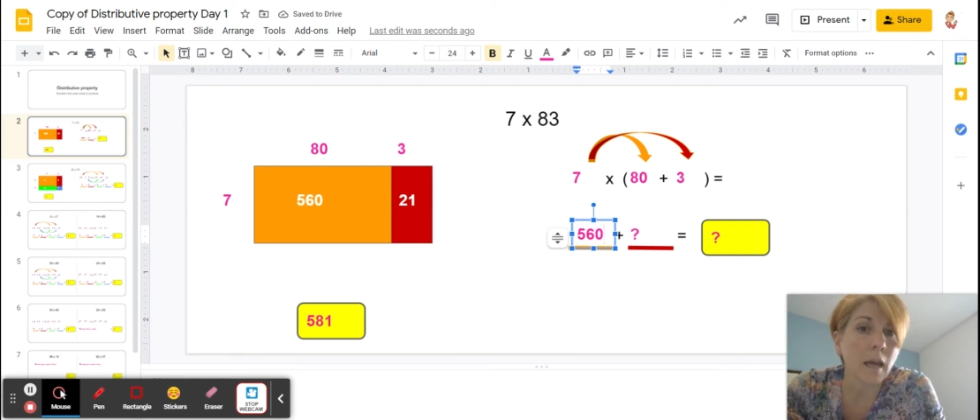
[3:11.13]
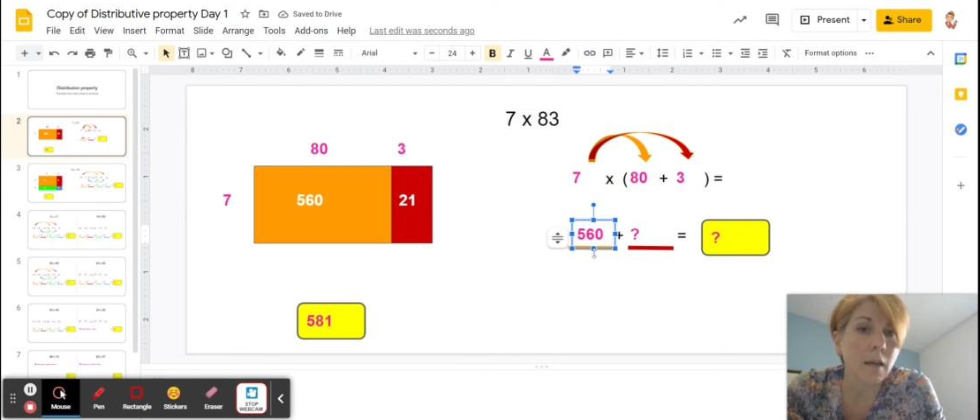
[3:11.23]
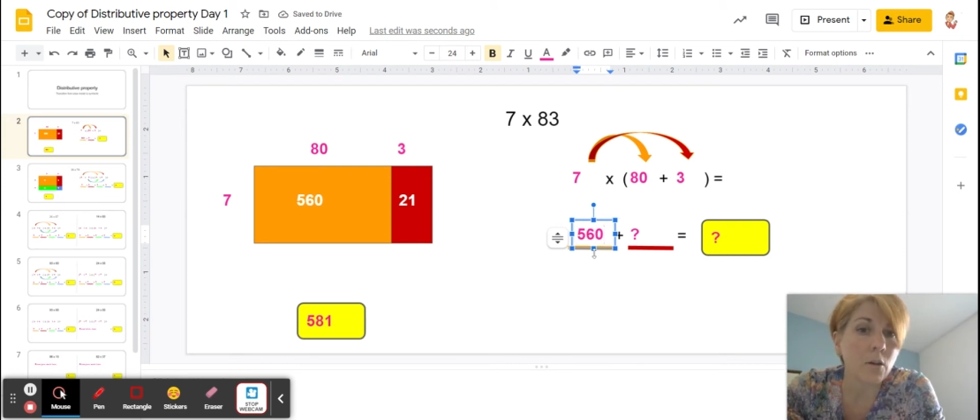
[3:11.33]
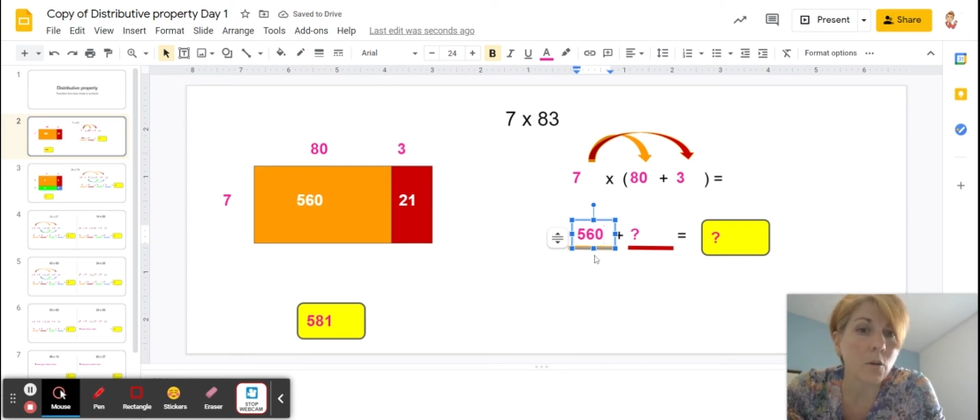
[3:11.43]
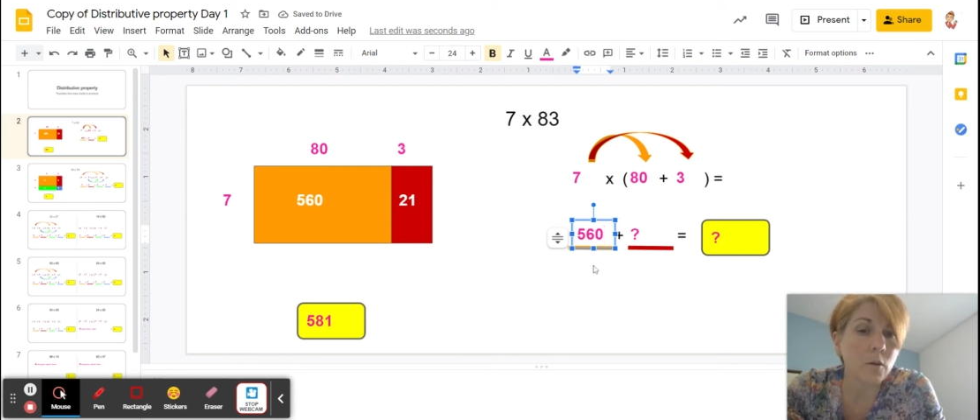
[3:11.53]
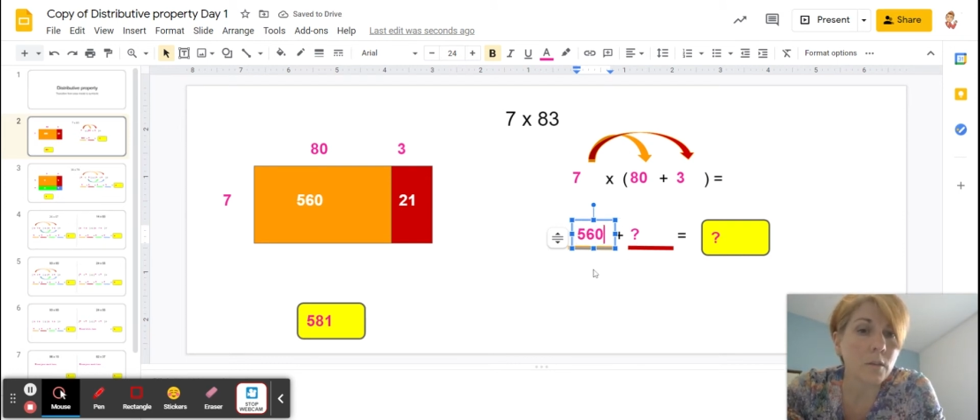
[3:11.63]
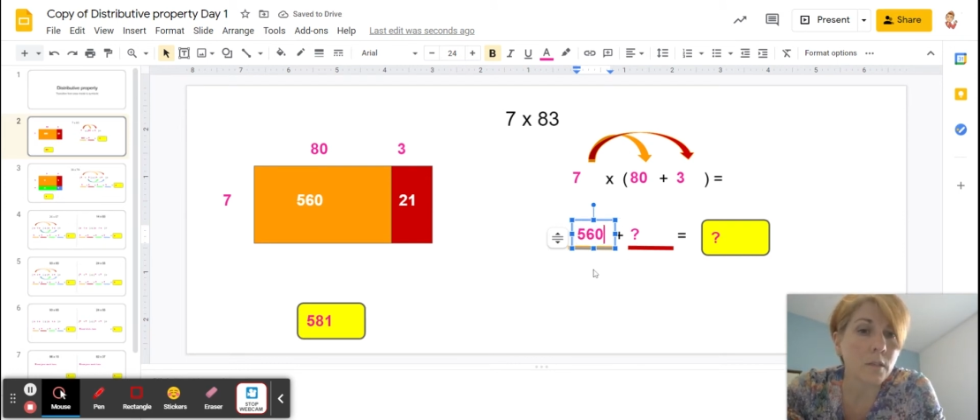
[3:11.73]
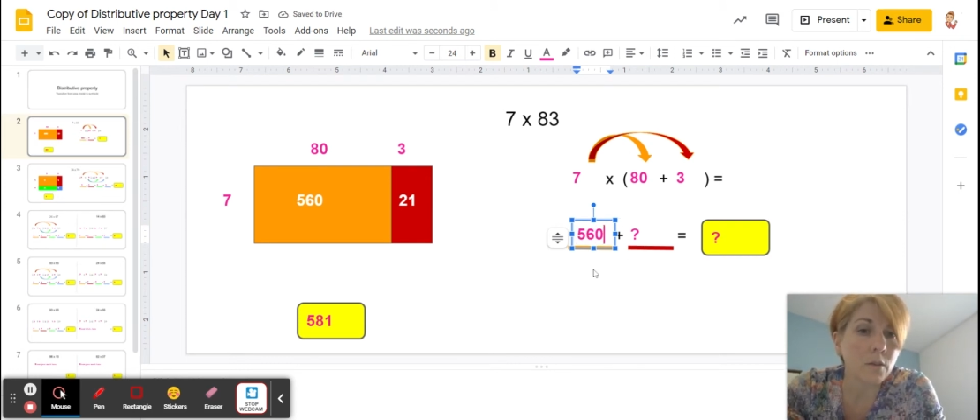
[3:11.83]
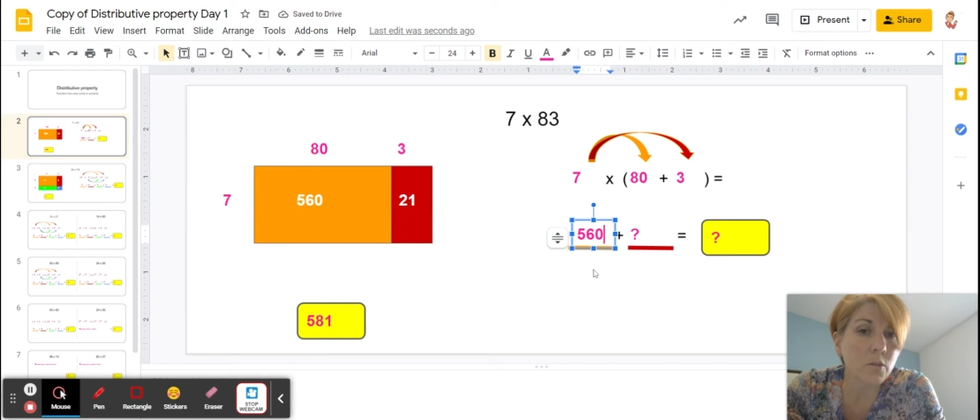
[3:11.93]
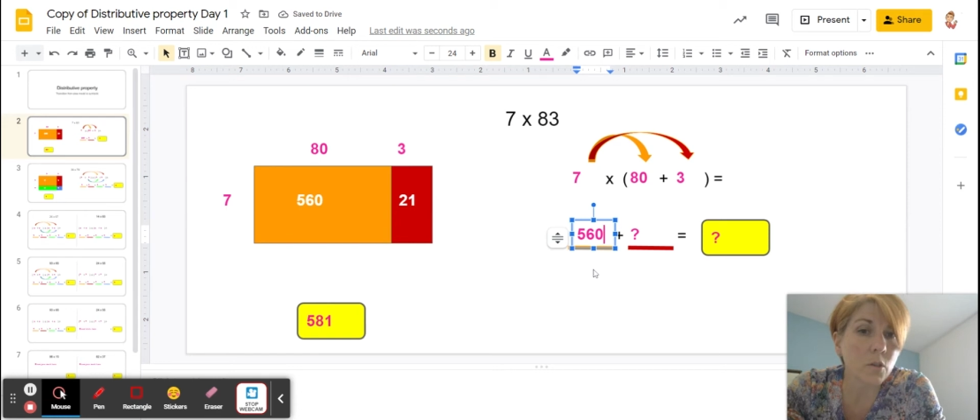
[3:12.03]
And
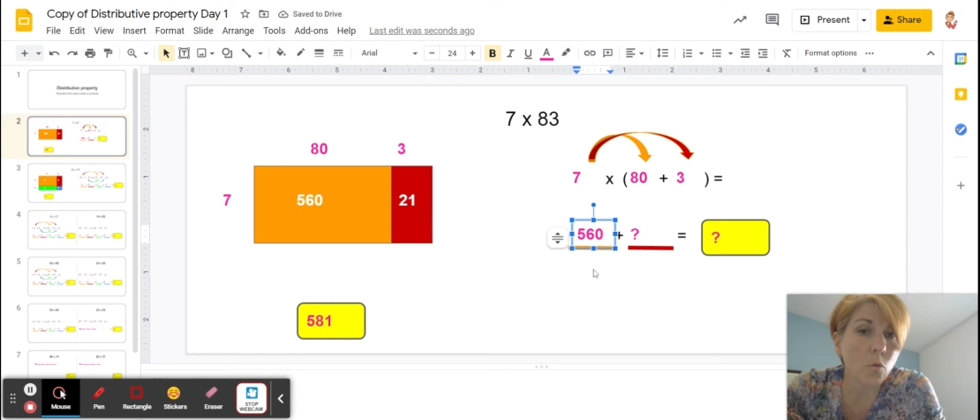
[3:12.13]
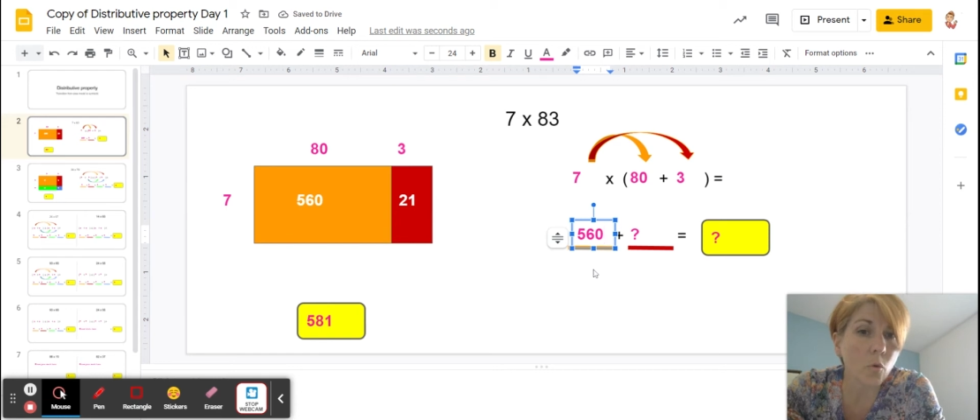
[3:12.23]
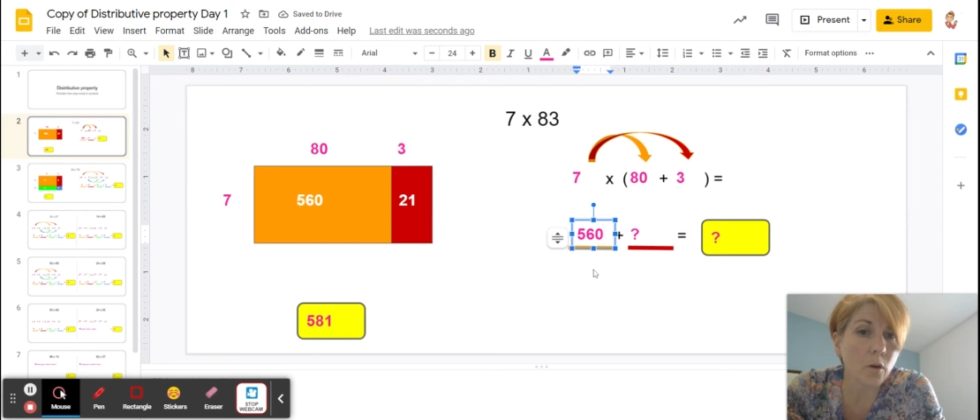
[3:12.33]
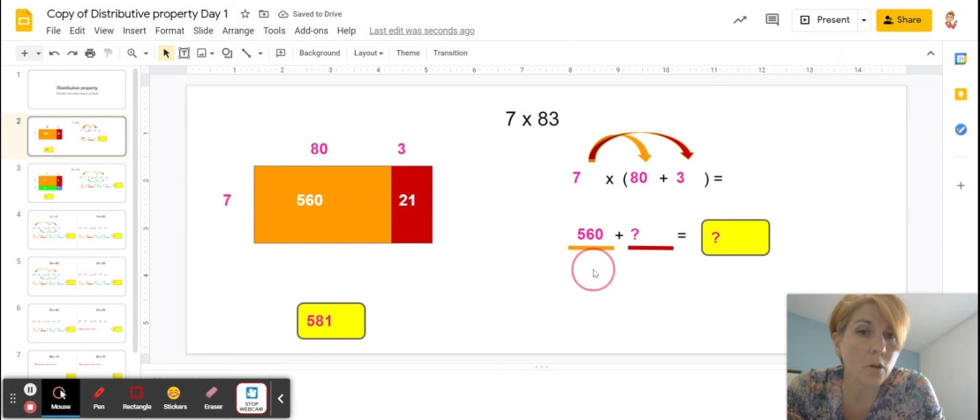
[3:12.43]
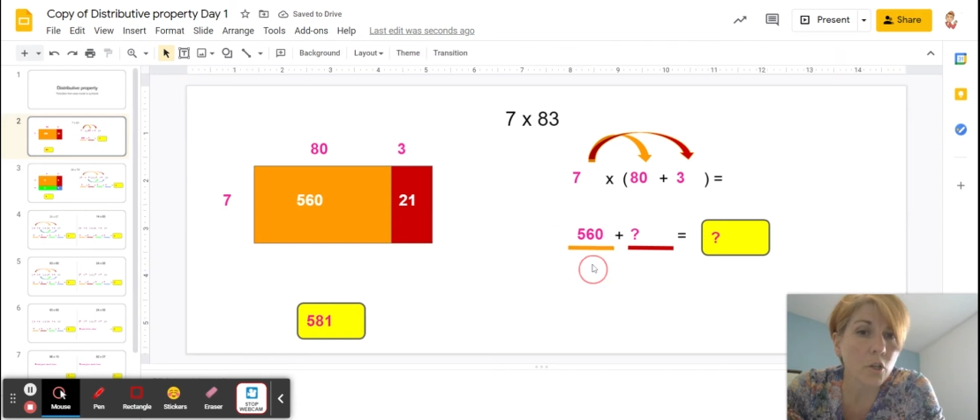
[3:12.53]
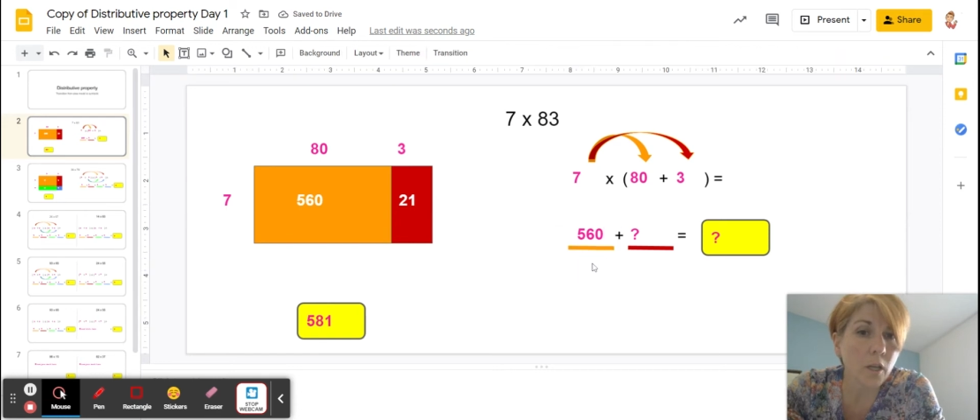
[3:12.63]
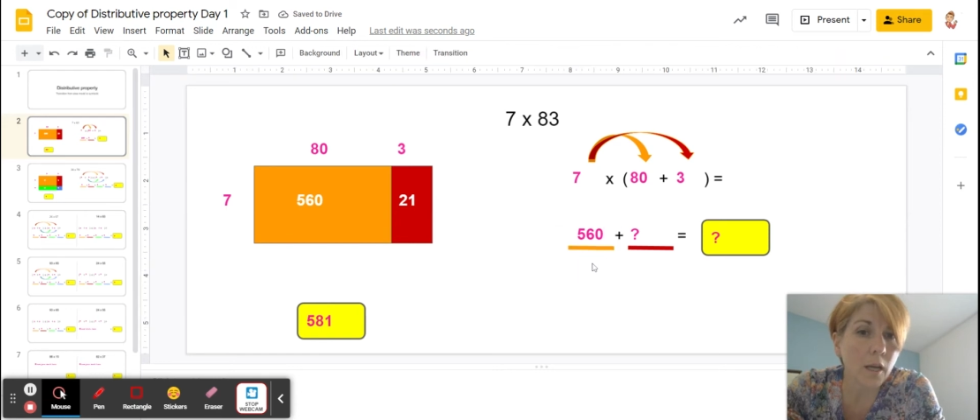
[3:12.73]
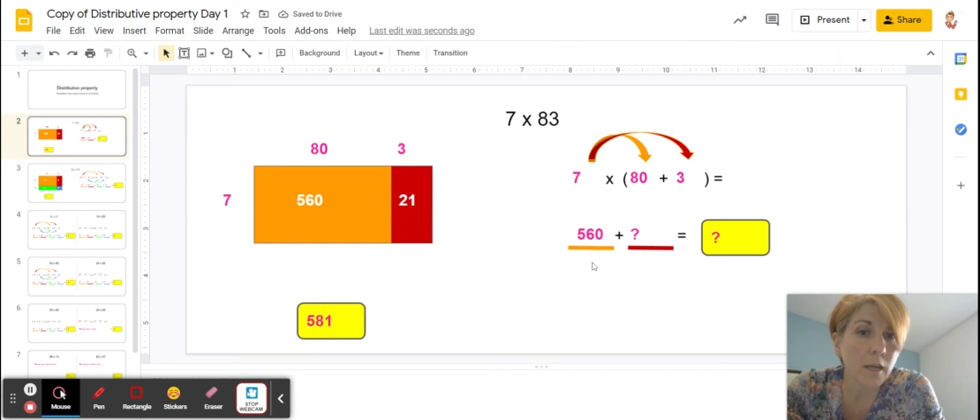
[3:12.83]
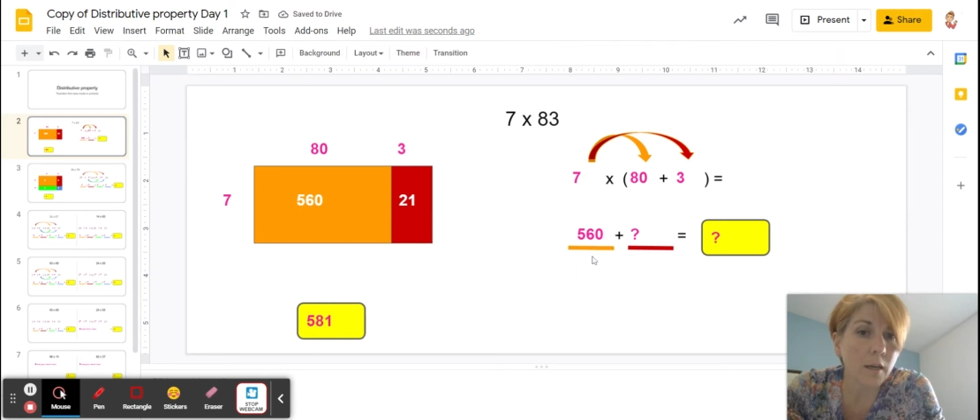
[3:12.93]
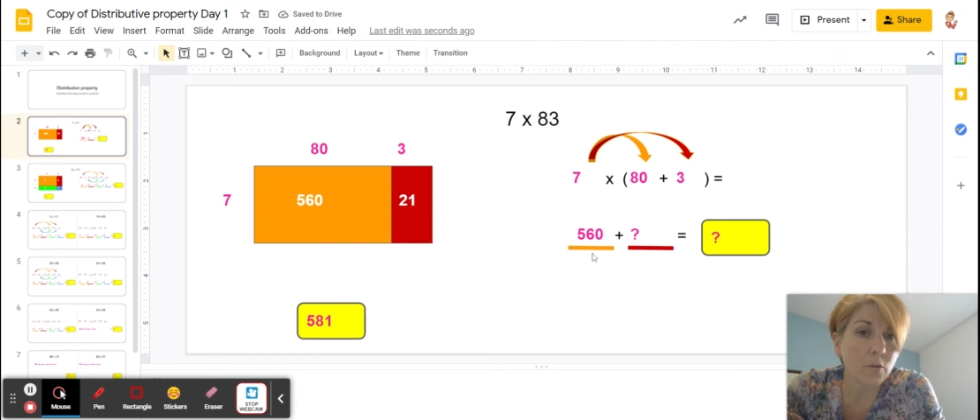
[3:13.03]
notice there's an orange line